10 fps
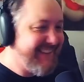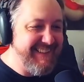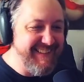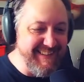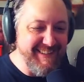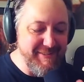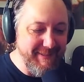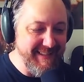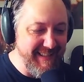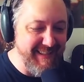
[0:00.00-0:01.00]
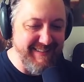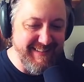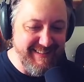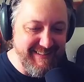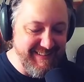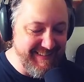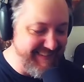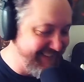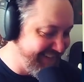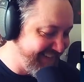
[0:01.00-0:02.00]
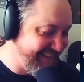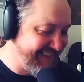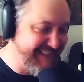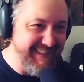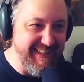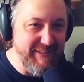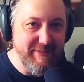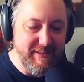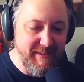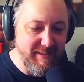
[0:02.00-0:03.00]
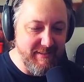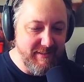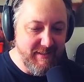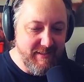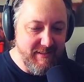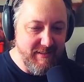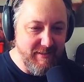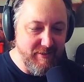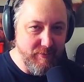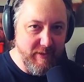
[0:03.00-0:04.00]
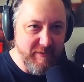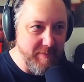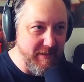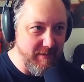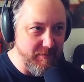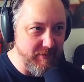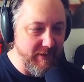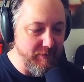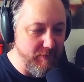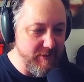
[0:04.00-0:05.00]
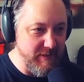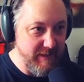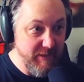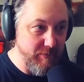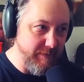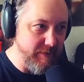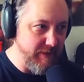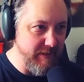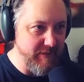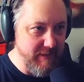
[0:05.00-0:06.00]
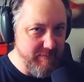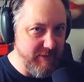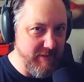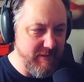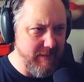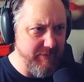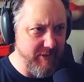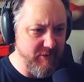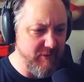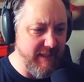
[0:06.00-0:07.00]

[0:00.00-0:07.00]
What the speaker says: Oh my God. Even Wave Potter I was watching his review of this and he mentioned a time signature.